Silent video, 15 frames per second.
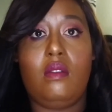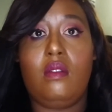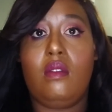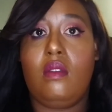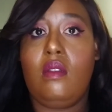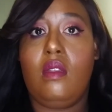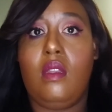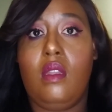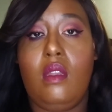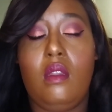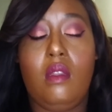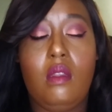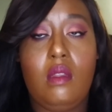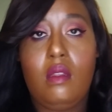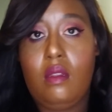
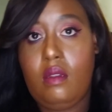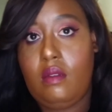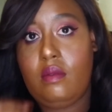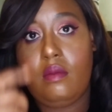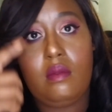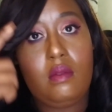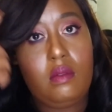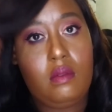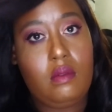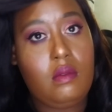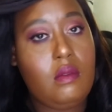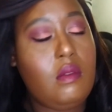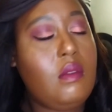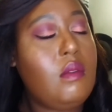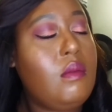
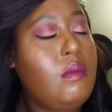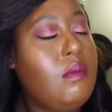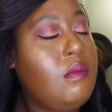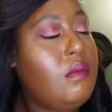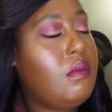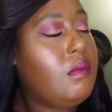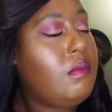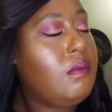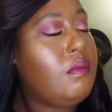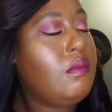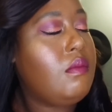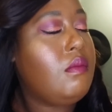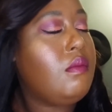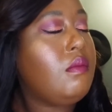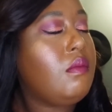
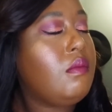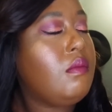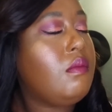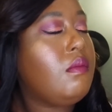(no one is talking)